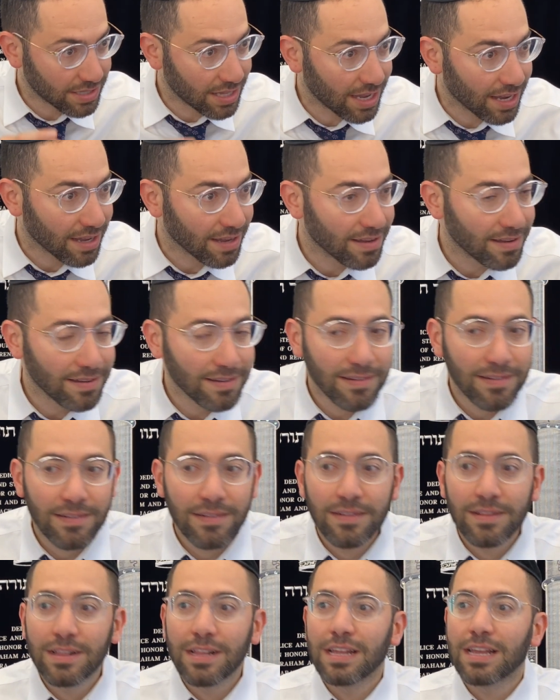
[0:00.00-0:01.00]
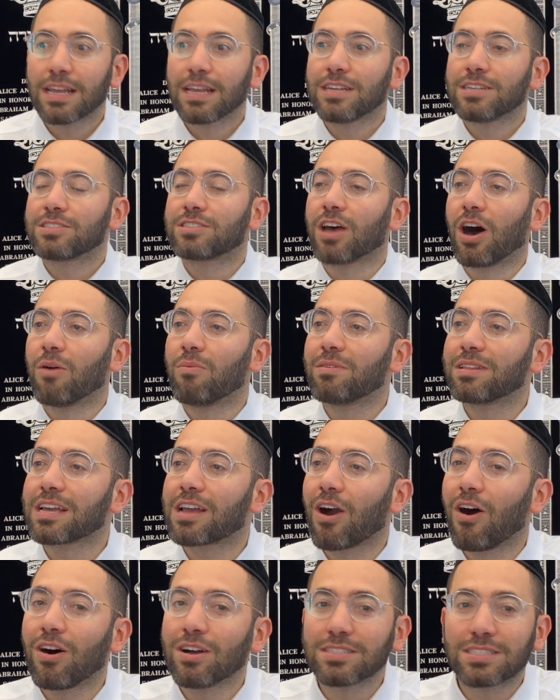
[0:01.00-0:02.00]
thing. So, but the
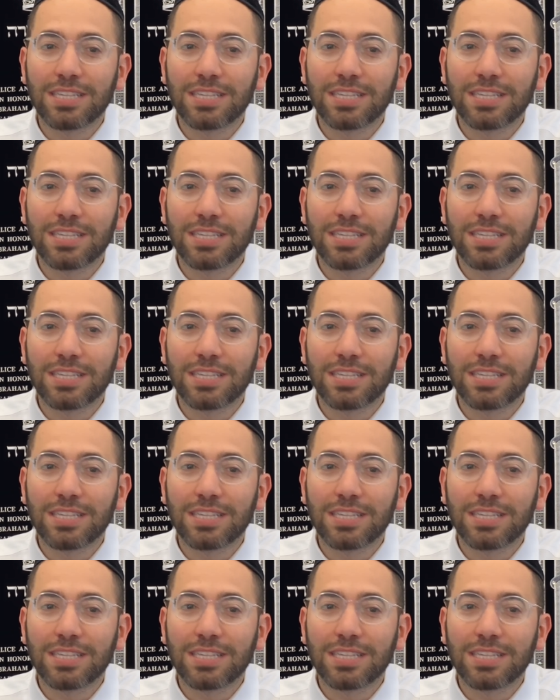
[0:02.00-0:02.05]
Gaon